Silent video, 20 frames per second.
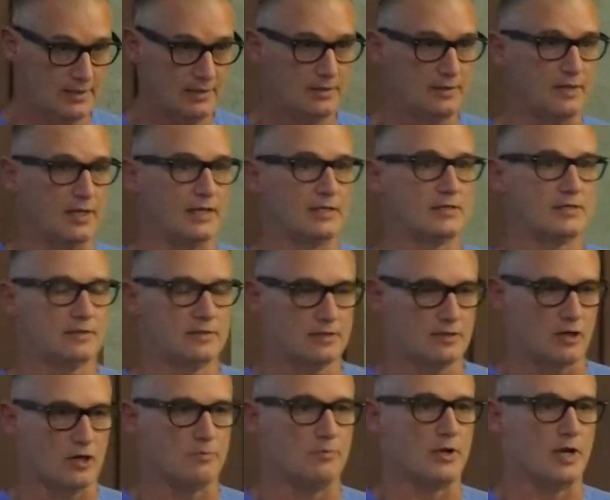that
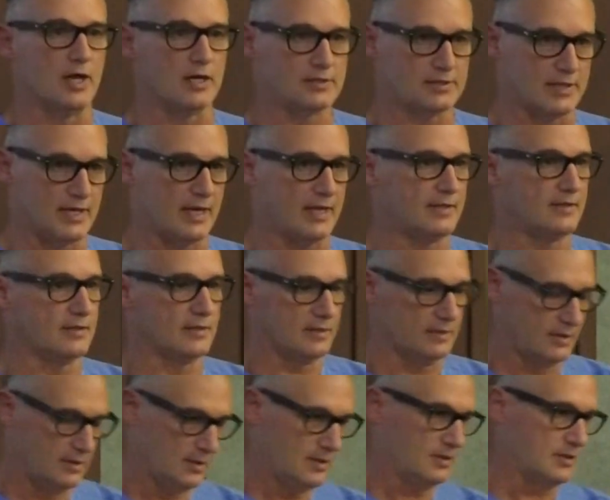carbon monoxide to
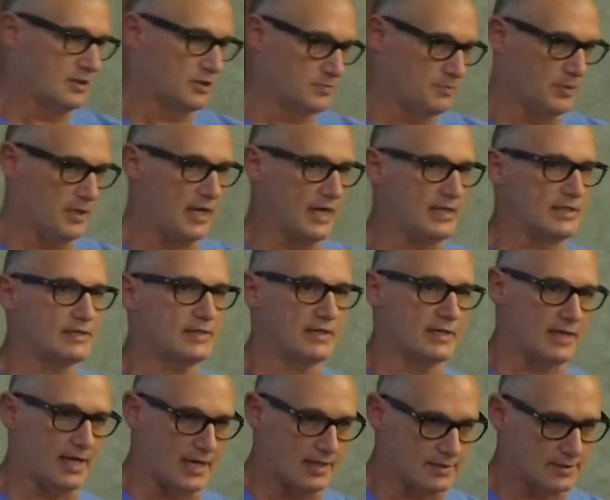displace,
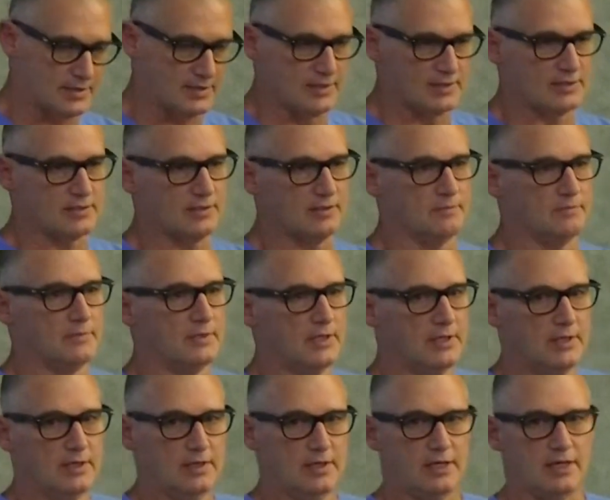get out of the system,
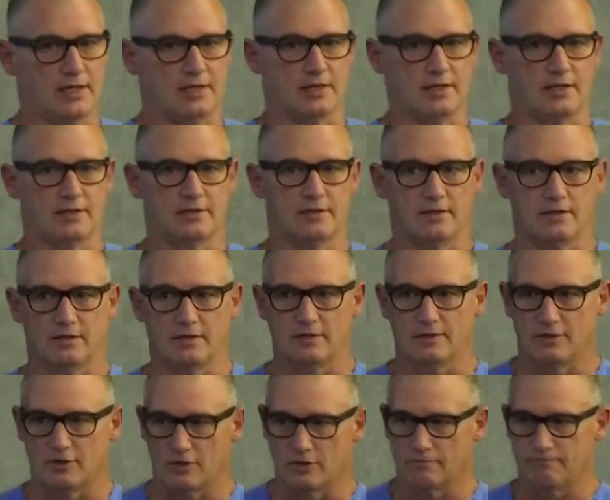and get
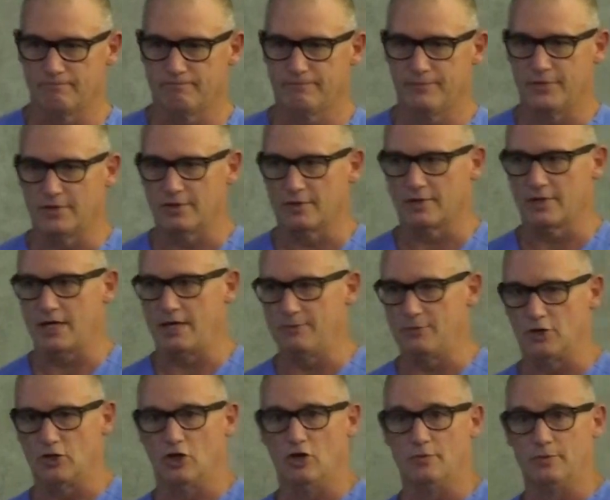their
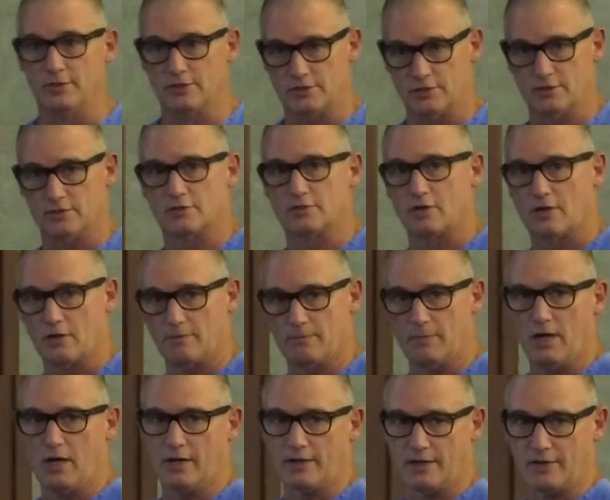hemoglobin to start
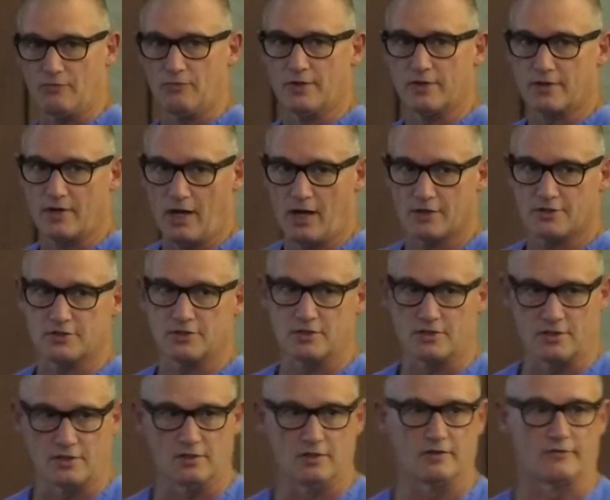bonding with
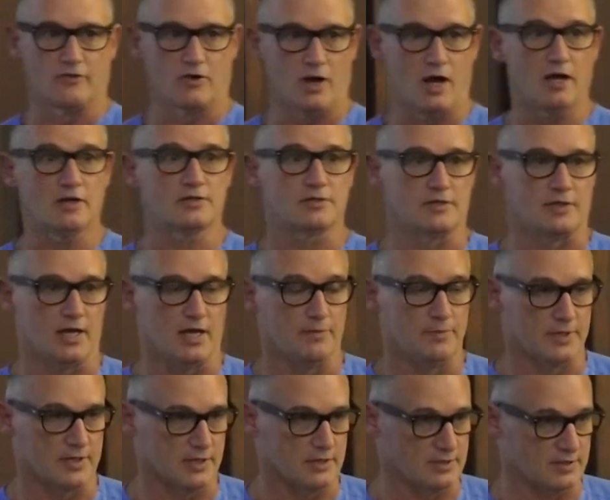oxygen, deliver oxygen now,
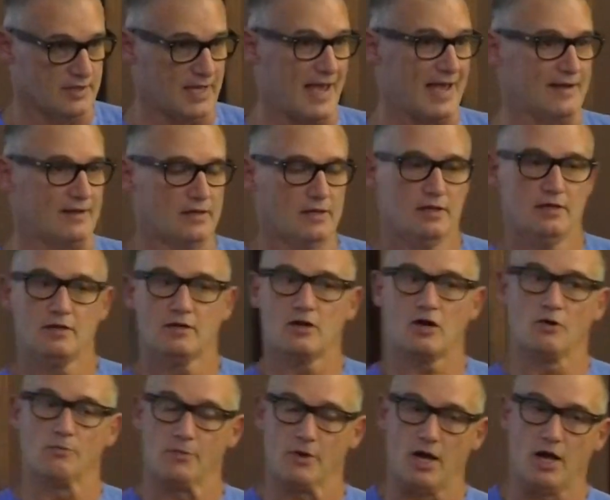because that
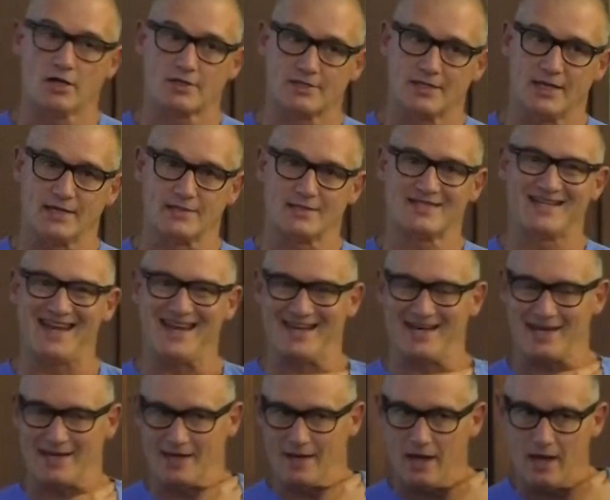carbon monoxide is
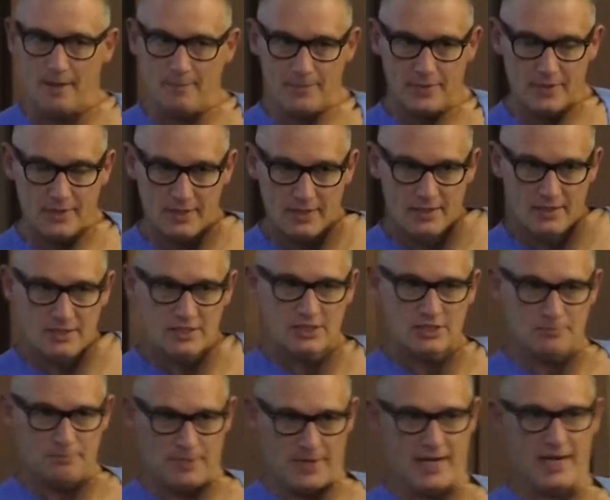taking up
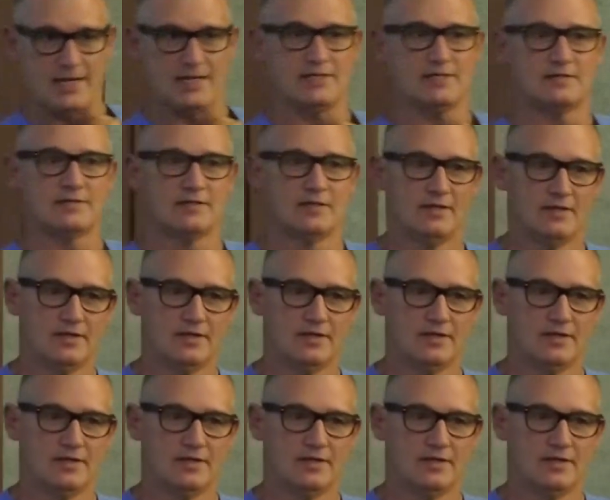space